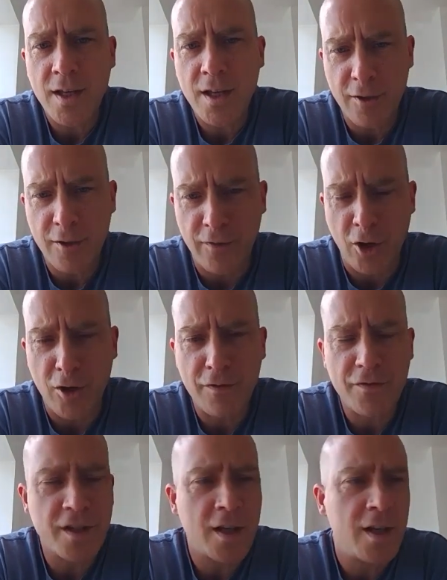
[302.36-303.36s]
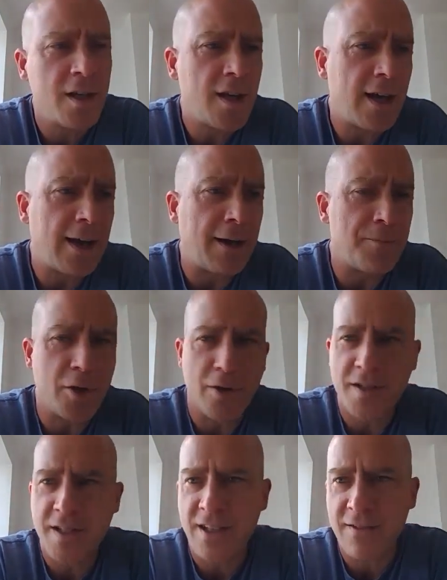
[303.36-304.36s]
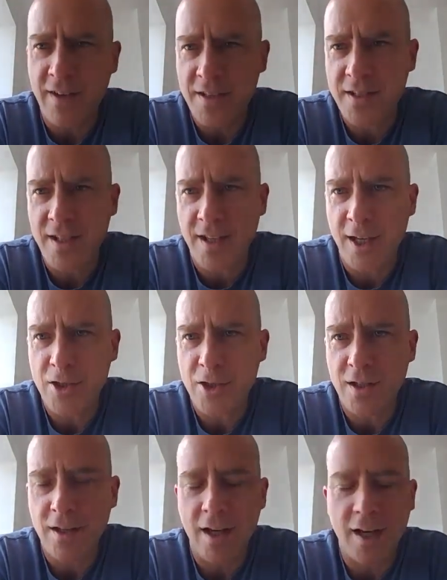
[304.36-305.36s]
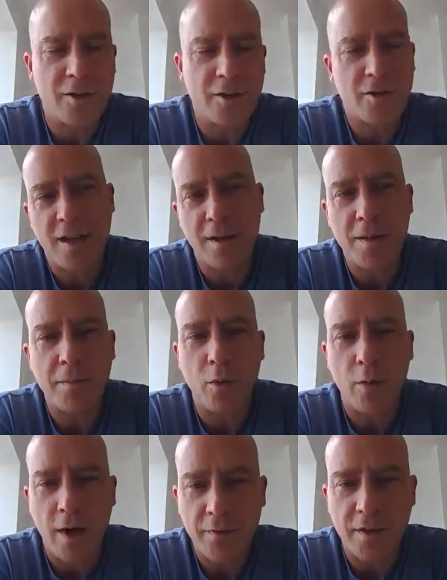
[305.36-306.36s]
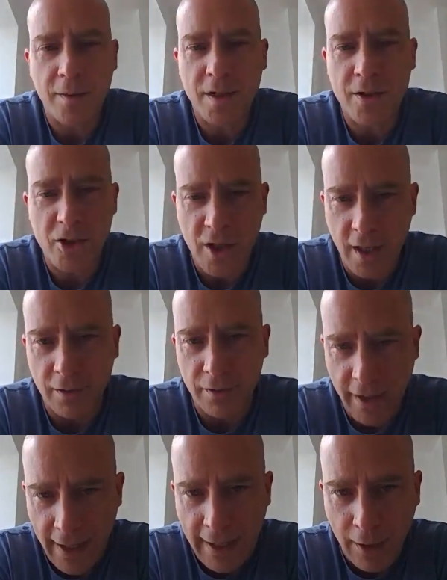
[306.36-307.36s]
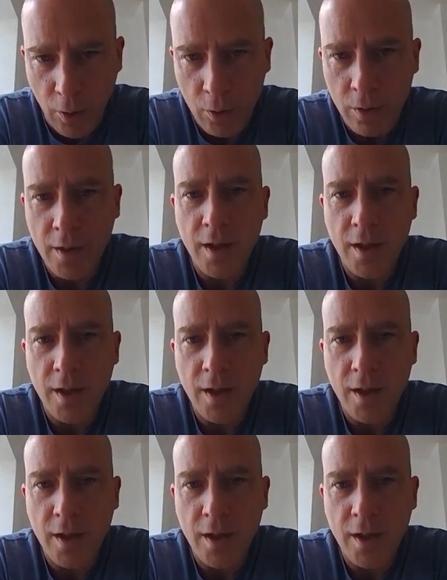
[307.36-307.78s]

involved. There is an investigation. I understand that people want them in jail now,